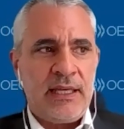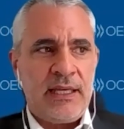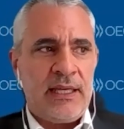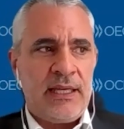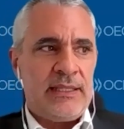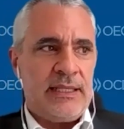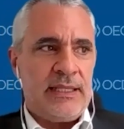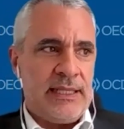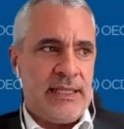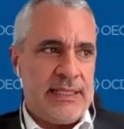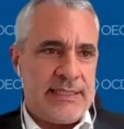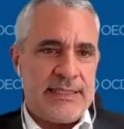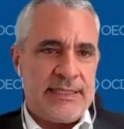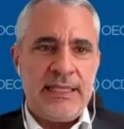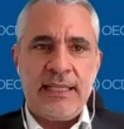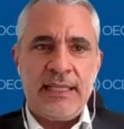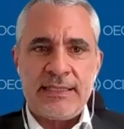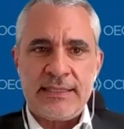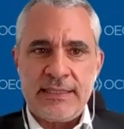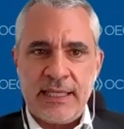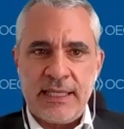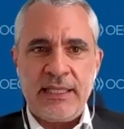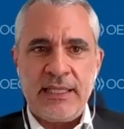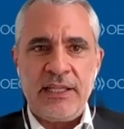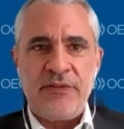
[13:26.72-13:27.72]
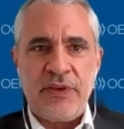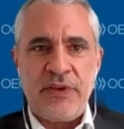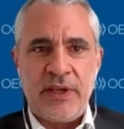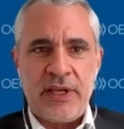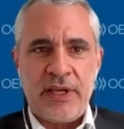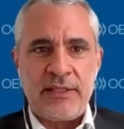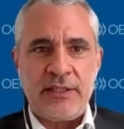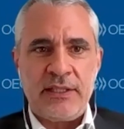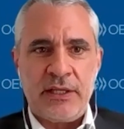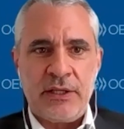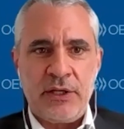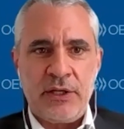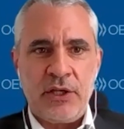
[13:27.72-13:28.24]
there is still a significant
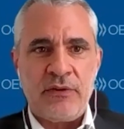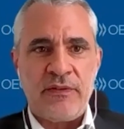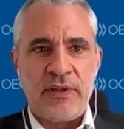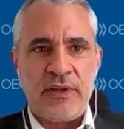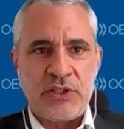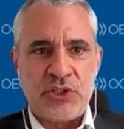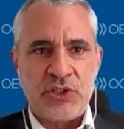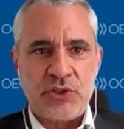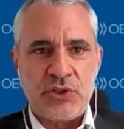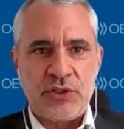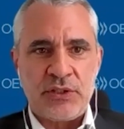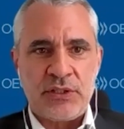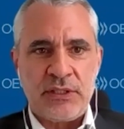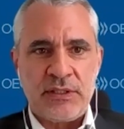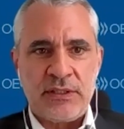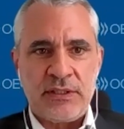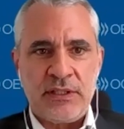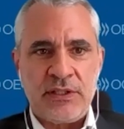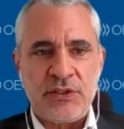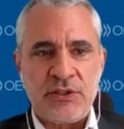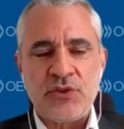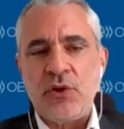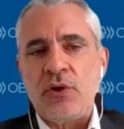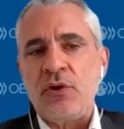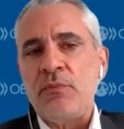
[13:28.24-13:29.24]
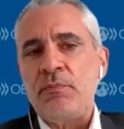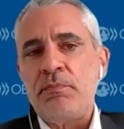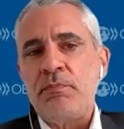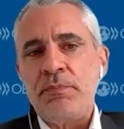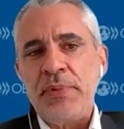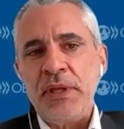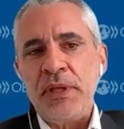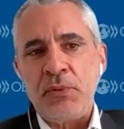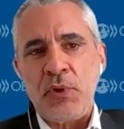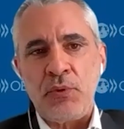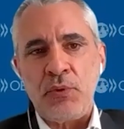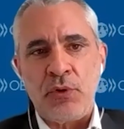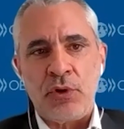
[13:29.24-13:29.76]
degree of uncertainty. So
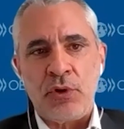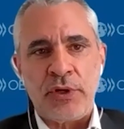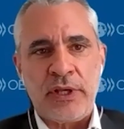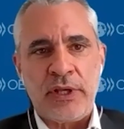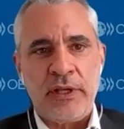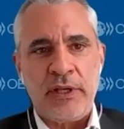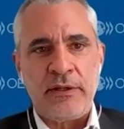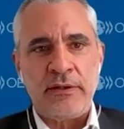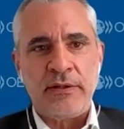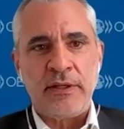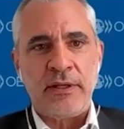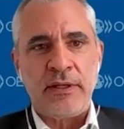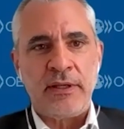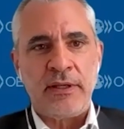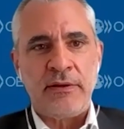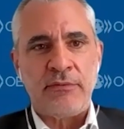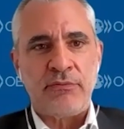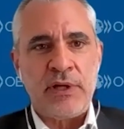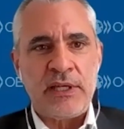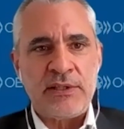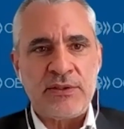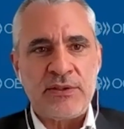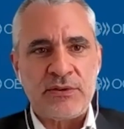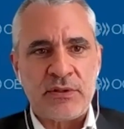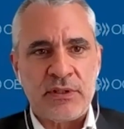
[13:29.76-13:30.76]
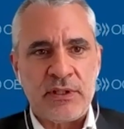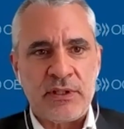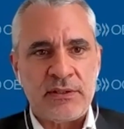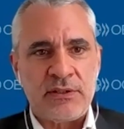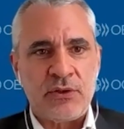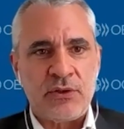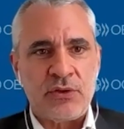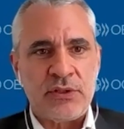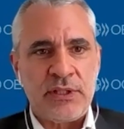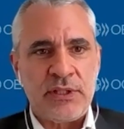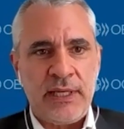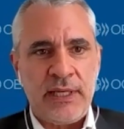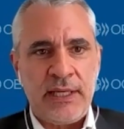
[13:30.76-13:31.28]
people working in restaurant,
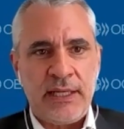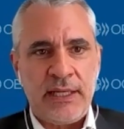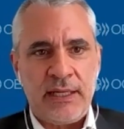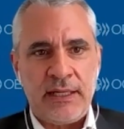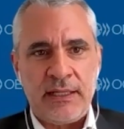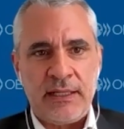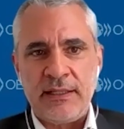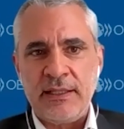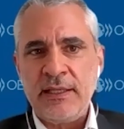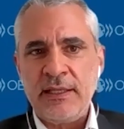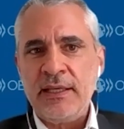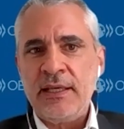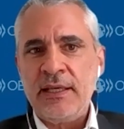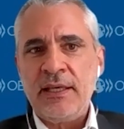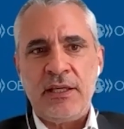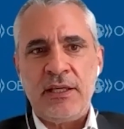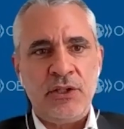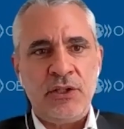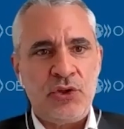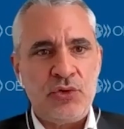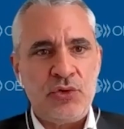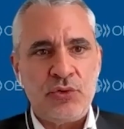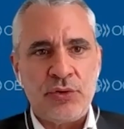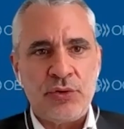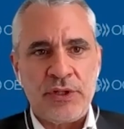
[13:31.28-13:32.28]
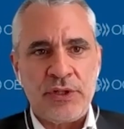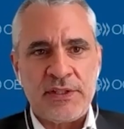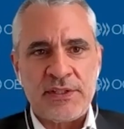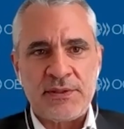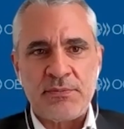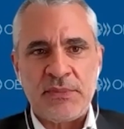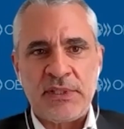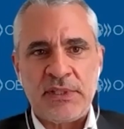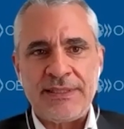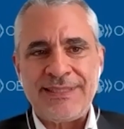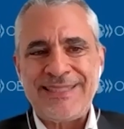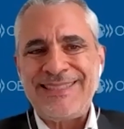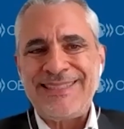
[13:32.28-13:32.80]
hotel, in
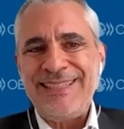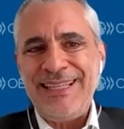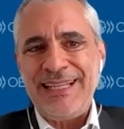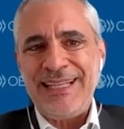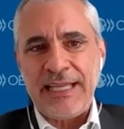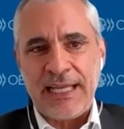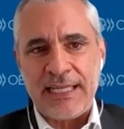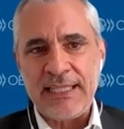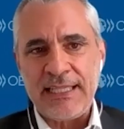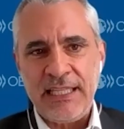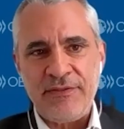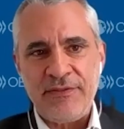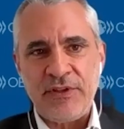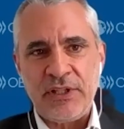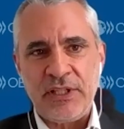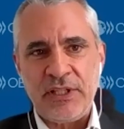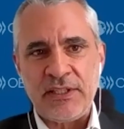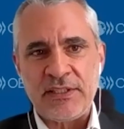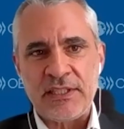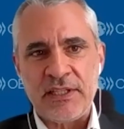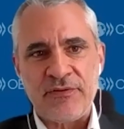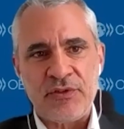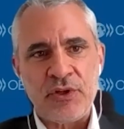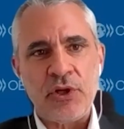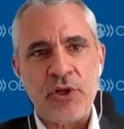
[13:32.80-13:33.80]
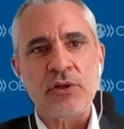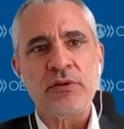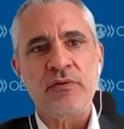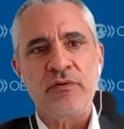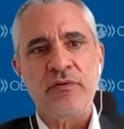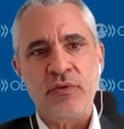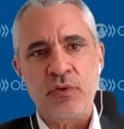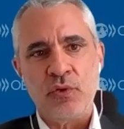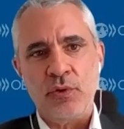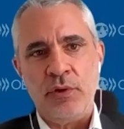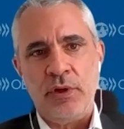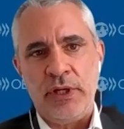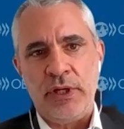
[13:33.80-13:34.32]
tourism, still activities have not
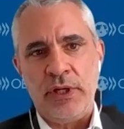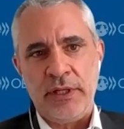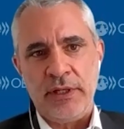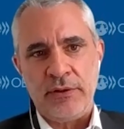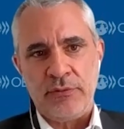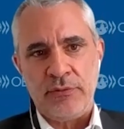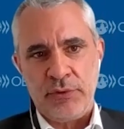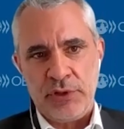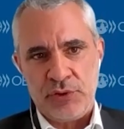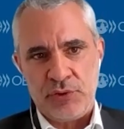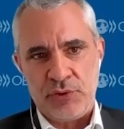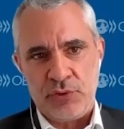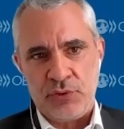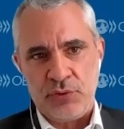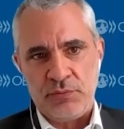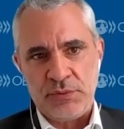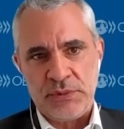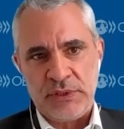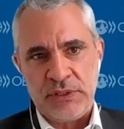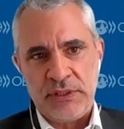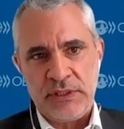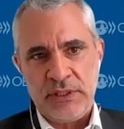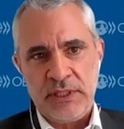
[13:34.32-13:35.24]
fully resumed.